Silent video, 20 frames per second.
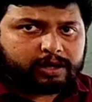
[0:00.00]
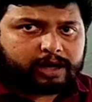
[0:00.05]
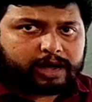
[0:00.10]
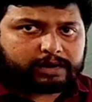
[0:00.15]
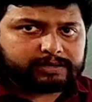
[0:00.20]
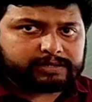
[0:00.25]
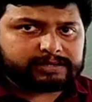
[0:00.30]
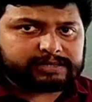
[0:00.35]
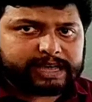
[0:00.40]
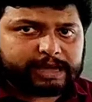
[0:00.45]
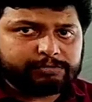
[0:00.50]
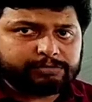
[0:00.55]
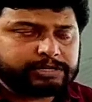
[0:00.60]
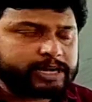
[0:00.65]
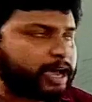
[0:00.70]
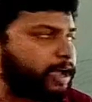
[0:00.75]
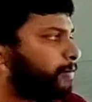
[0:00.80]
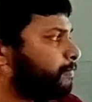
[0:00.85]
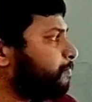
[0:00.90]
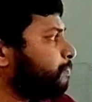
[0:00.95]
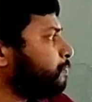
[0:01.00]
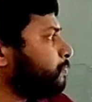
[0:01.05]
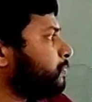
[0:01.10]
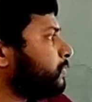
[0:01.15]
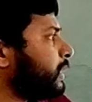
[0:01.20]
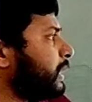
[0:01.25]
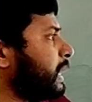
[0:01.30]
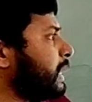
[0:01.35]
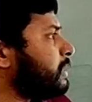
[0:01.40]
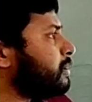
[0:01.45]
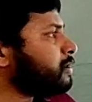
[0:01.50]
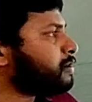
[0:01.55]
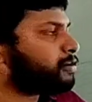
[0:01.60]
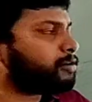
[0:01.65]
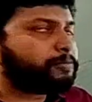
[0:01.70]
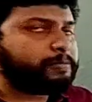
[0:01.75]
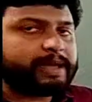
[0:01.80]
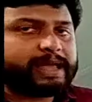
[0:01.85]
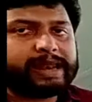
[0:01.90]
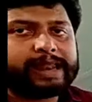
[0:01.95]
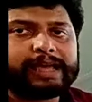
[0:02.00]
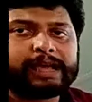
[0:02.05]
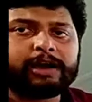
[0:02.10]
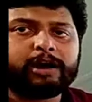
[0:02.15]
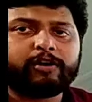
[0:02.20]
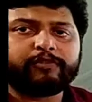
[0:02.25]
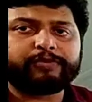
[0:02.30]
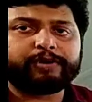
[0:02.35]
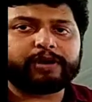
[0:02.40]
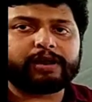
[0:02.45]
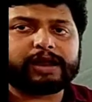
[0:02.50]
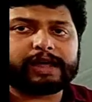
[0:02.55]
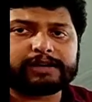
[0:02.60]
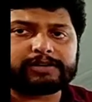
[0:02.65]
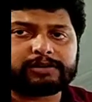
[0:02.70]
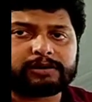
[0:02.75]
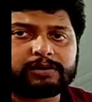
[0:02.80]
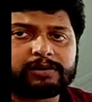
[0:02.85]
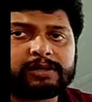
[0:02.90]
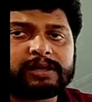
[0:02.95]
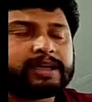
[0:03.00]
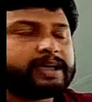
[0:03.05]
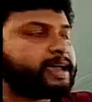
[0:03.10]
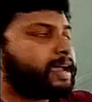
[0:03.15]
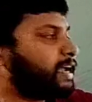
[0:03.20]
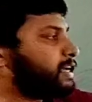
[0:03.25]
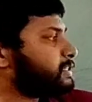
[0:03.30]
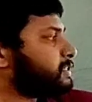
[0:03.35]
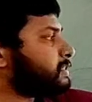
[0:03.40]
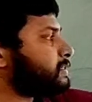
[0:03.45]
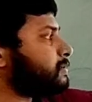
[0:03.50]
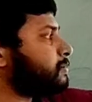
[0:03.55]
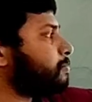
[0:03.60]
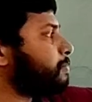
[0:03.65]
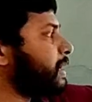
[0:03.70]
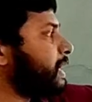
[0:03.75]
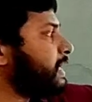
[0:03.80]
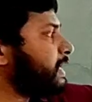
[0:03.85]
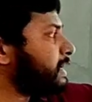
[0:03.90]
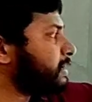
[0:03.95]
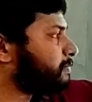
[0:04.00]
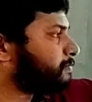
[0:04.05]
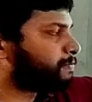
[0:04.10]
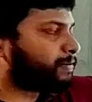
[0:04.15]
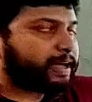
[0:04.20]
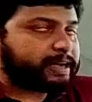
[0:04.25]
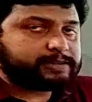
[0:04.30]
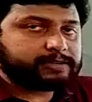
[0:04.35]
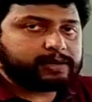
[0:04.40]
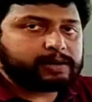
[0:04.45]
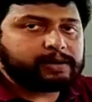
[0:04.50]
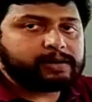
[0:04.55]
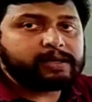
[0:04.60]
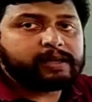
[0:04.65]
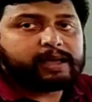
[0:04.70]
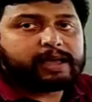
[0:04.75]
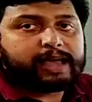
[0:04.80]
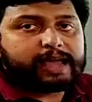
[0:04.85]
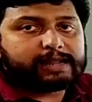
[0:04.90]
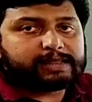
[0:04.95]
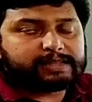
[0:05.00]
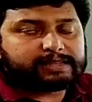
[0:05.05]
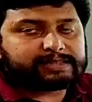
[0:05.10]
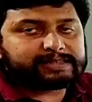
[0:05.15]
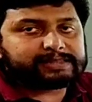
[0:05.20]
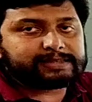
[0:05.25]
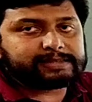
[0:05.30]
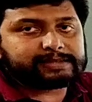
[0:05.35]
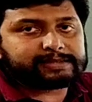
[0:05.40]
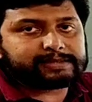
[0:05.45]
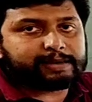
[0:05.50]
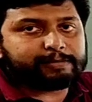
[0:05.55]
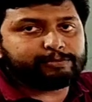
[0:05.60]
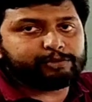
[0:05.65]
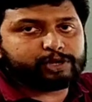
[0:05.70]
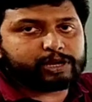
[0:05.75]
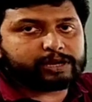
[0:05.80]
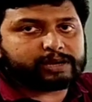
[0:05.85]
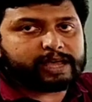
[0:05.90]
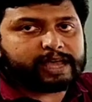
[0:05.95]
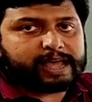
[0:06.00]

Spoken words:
At the same time, the entire meaning of your letter is being reflected in this subject,